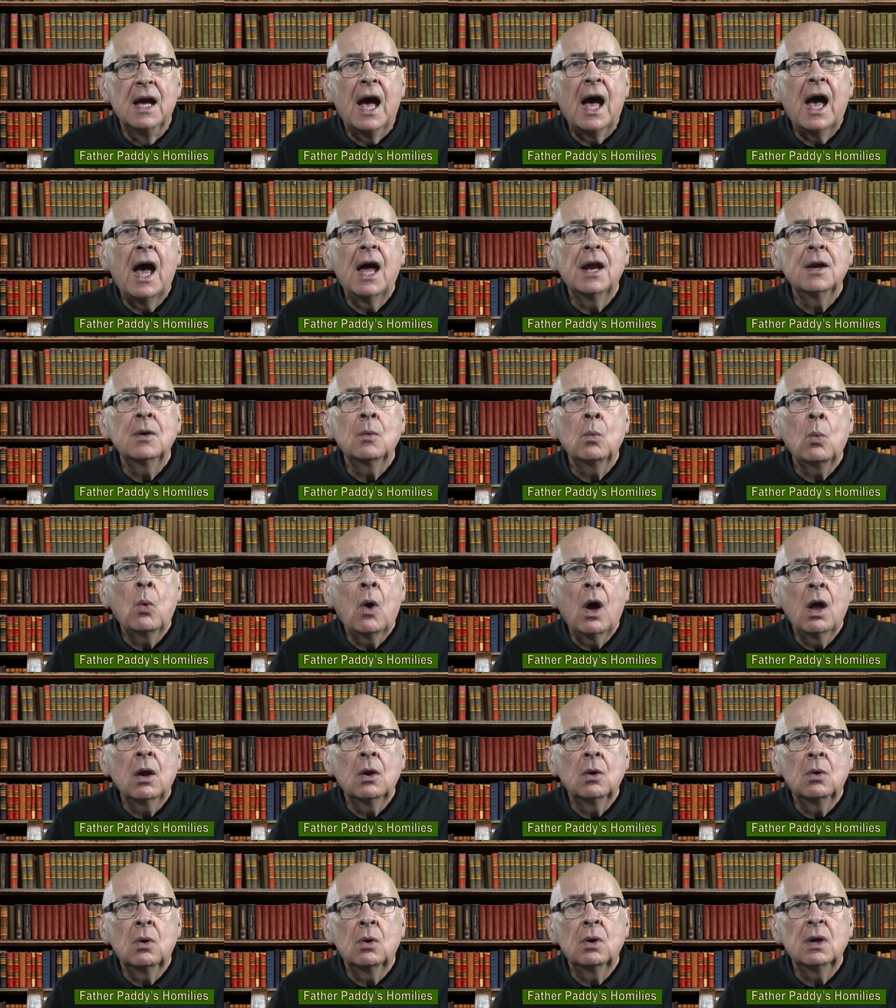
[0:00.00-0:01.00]
and
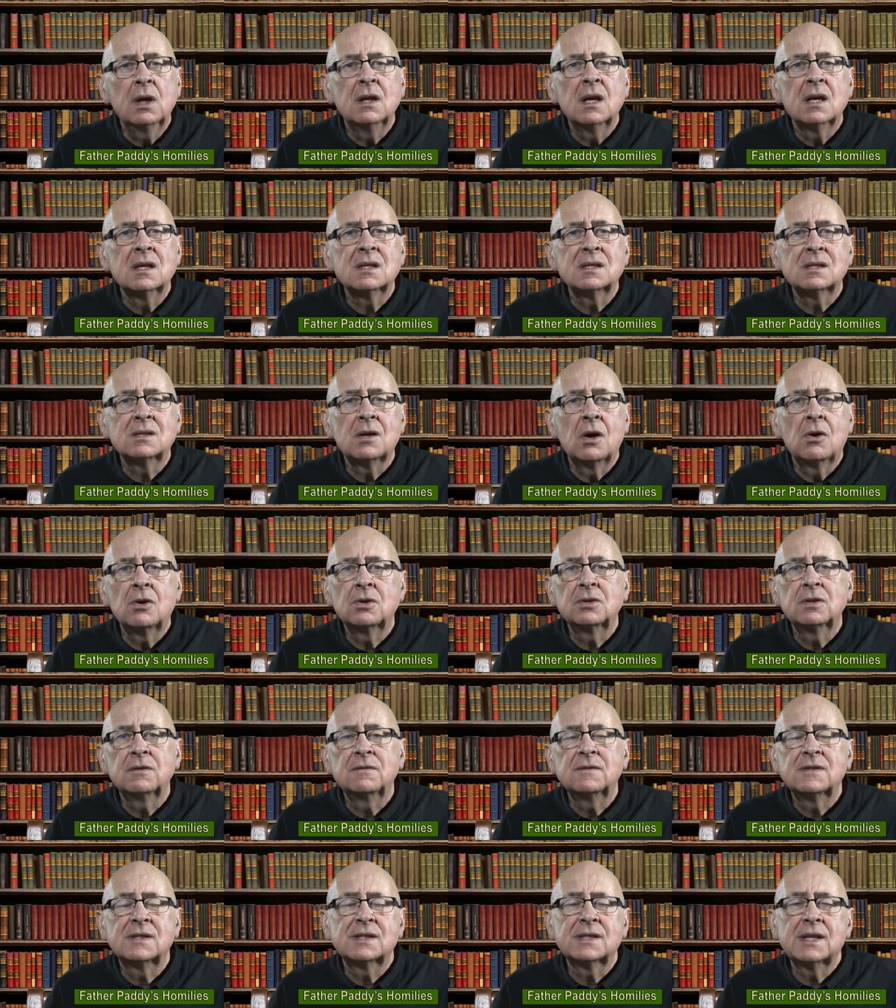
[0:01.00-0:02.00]
wallow in a sort
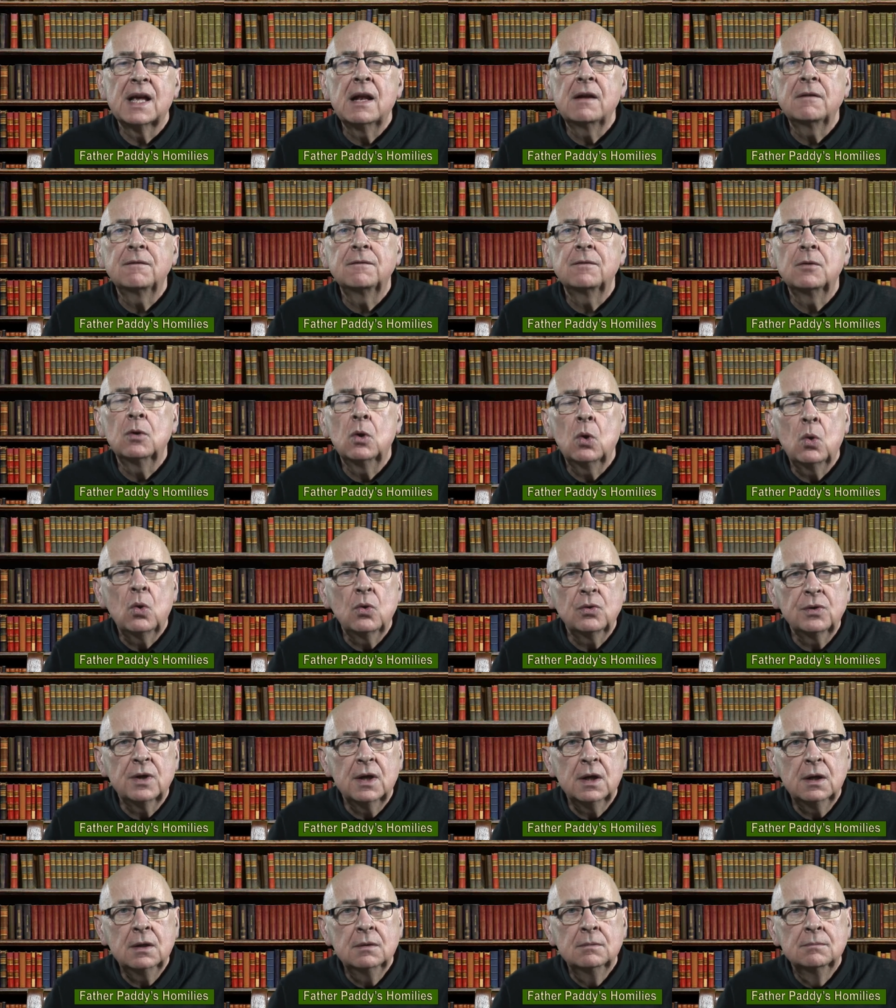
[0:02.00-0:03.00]
of
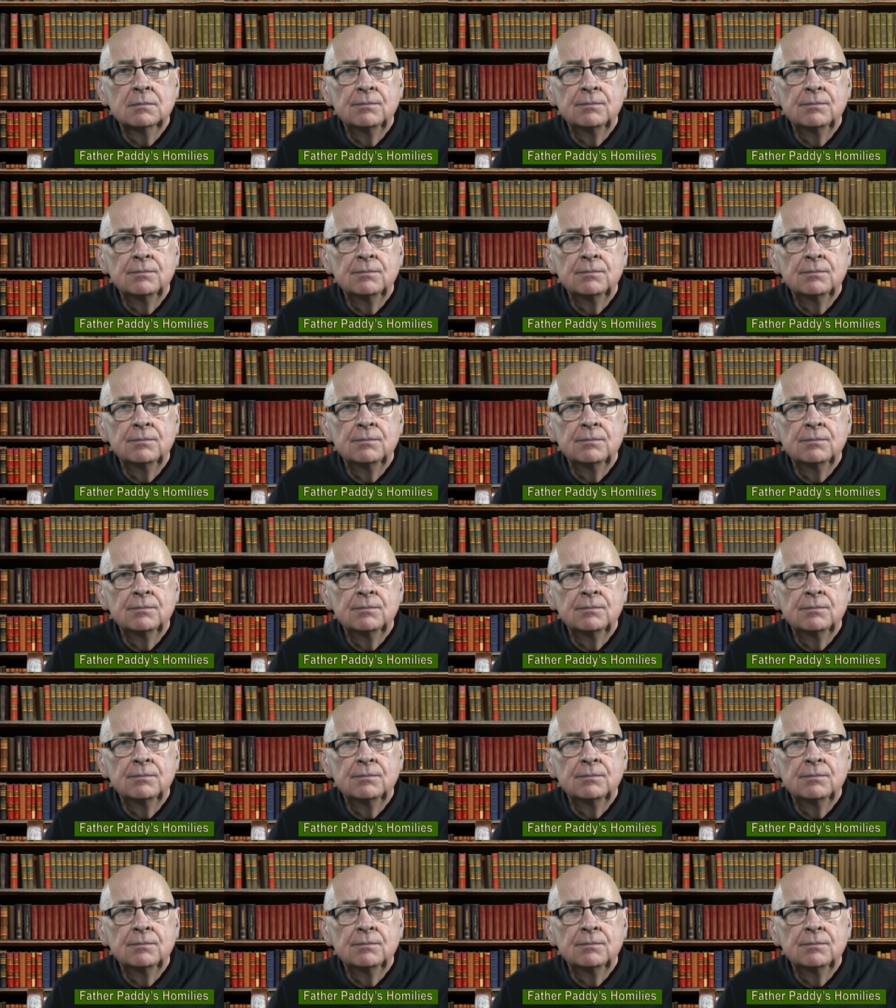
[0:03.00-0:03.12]
self-loathing.